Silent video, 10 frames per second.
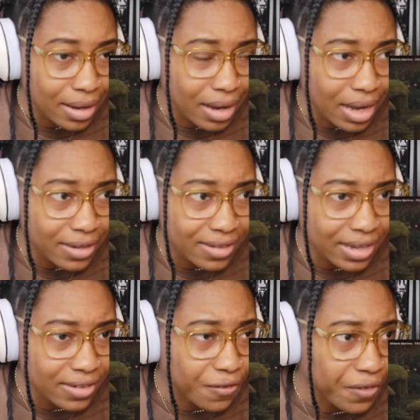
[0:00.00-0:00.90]
Is
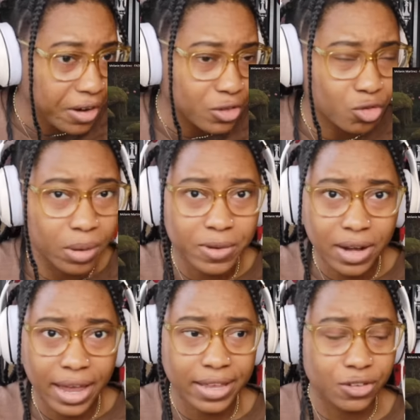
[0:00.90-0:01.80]
this a fairy's
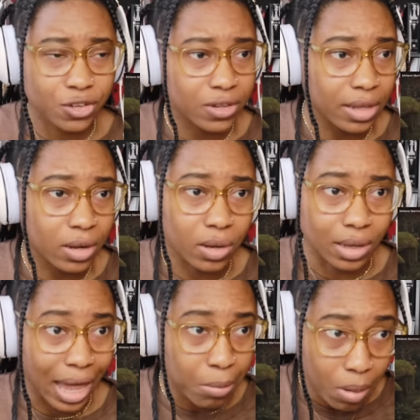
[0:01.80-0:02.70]
kryptonite? Is just a little
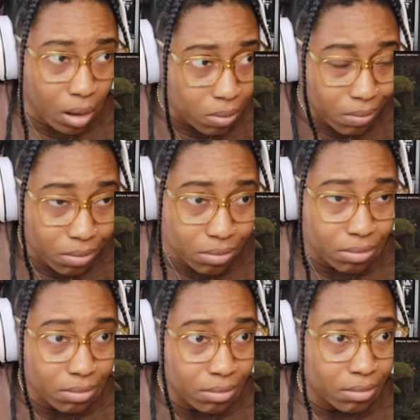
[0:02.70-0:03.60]
light bulb?
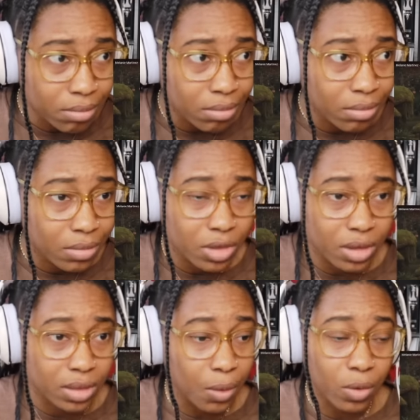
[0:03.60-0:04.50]

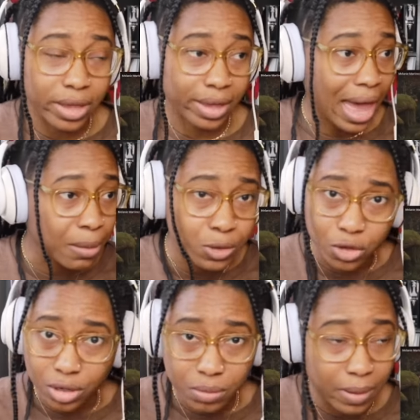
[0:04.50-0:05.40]
They will get
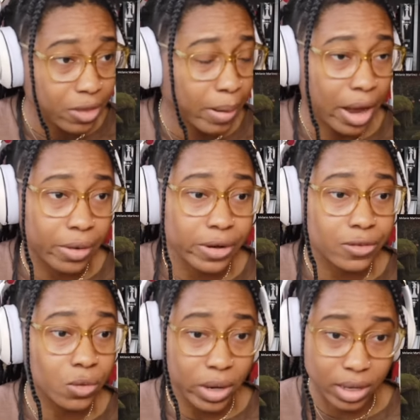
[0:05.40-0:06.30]
captured by the
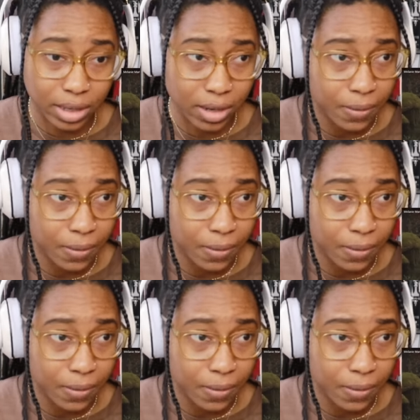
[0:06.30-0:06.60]
pirates quickly.